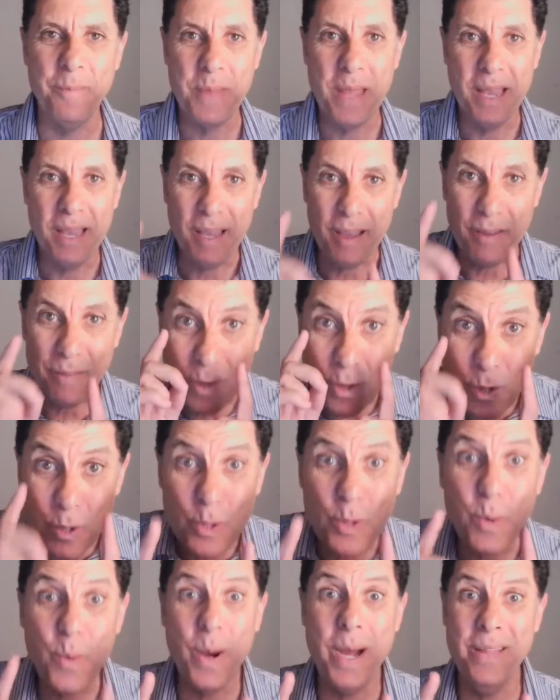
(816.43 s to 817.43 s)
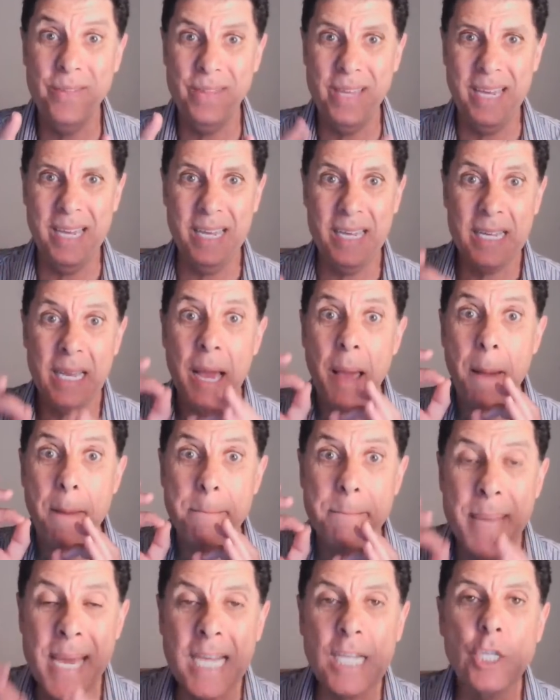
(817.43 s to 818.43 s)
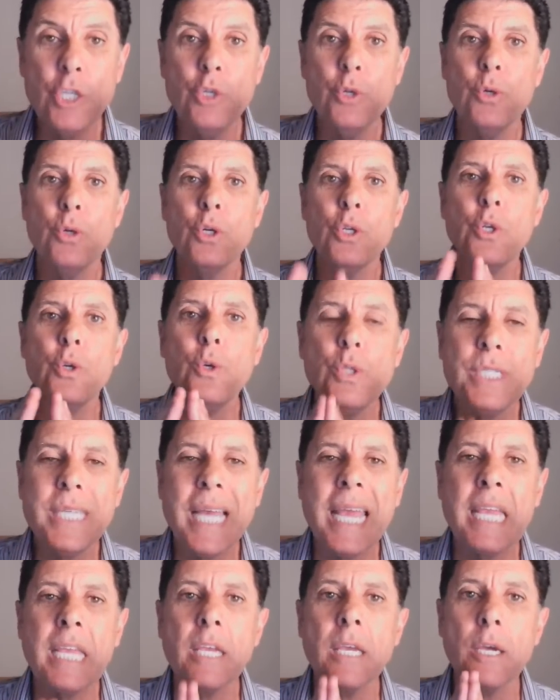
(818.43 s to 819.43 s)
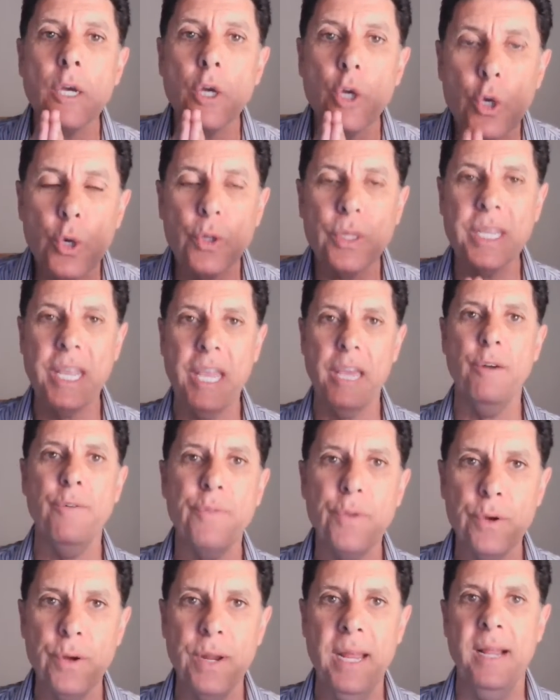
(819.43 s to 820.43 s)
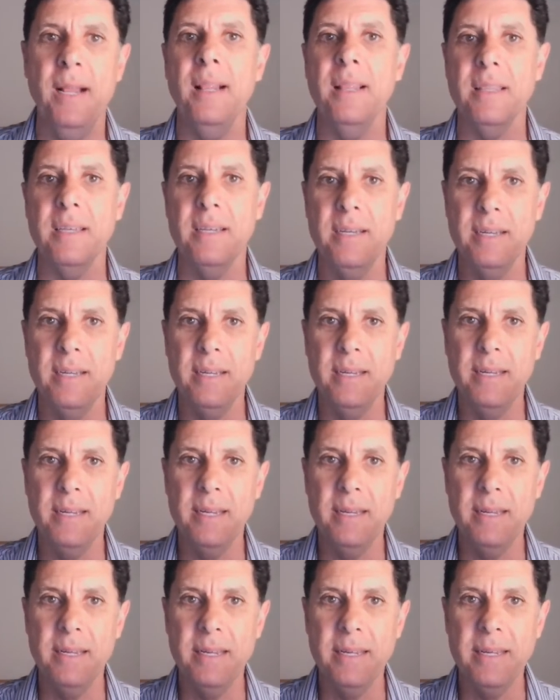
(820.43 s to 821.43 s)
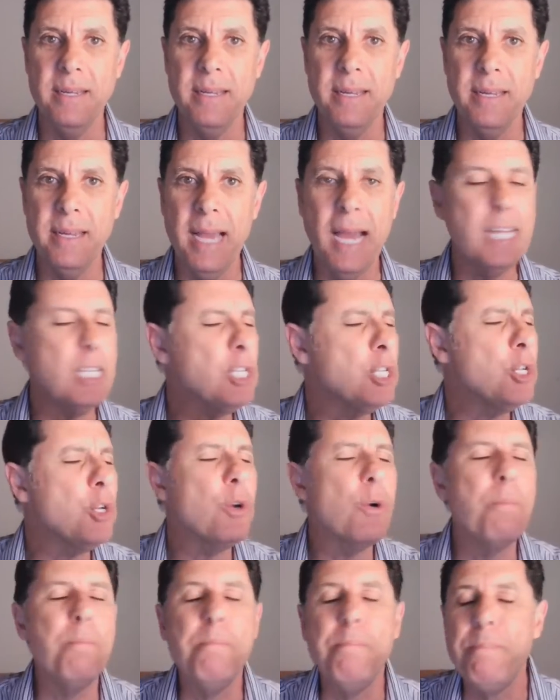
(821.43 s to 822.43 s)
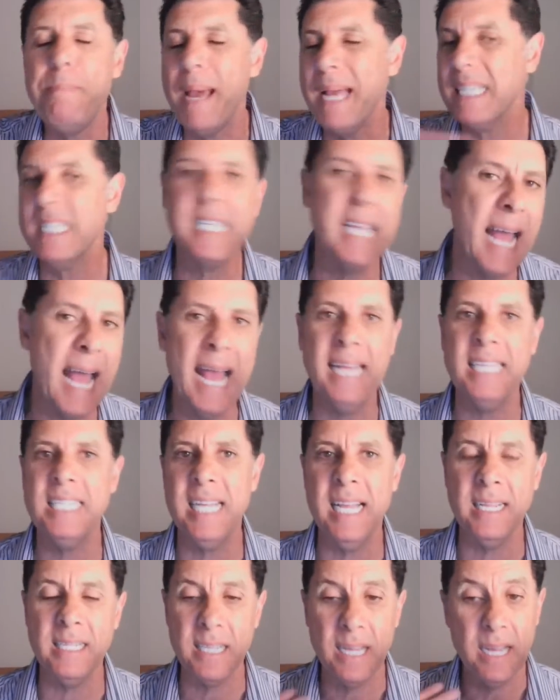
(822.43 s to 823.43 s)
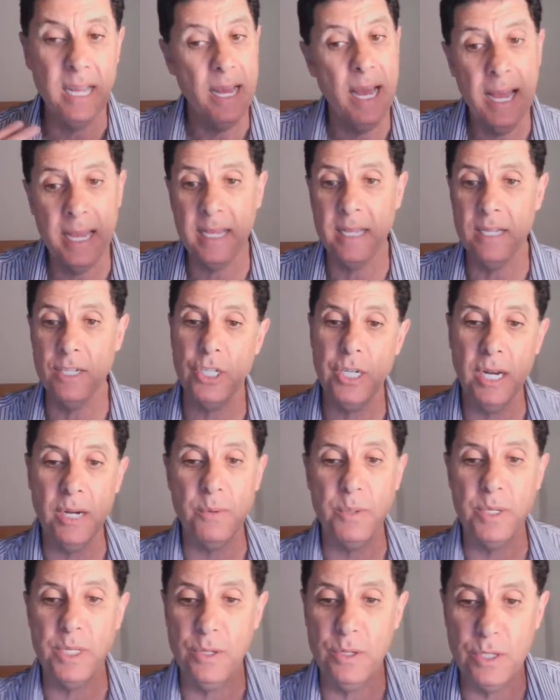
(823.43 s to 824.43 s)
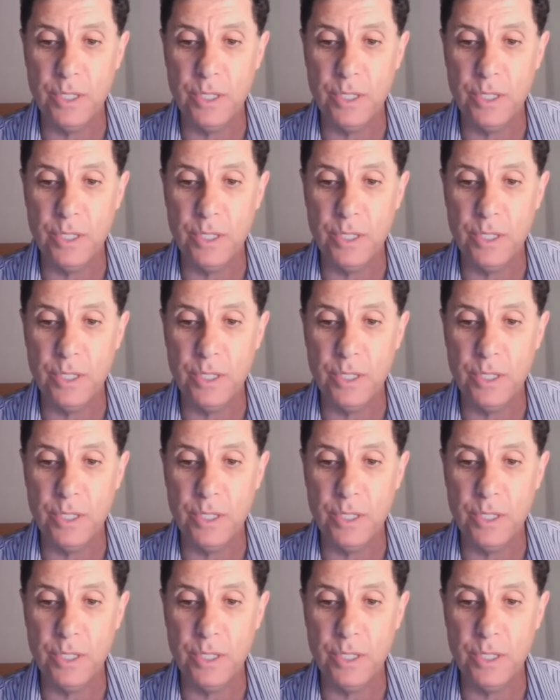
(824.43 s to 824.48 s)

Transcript: If you do one thing, make sure you take good care of your health. That's your best asset I can share with you.